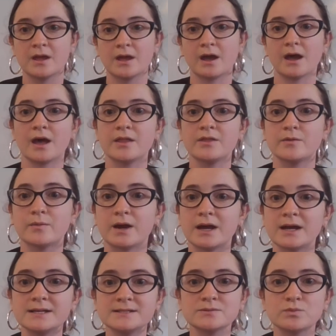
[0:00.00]

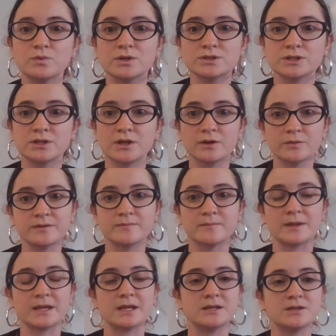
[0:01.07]
Otherwise, watch along with
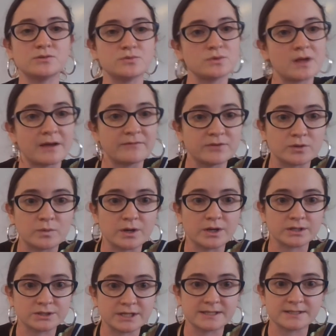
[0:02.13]
me. You will have your
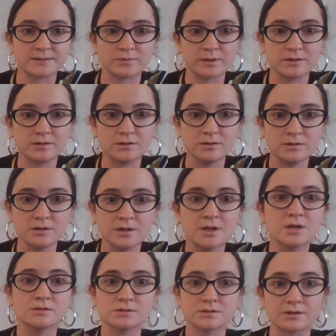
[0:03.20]
worksheets with you
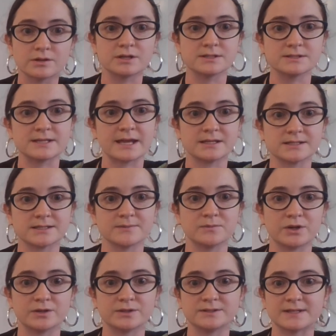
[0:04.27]
so you can take some
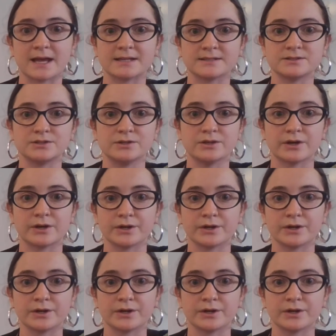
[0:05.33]
notes as you go.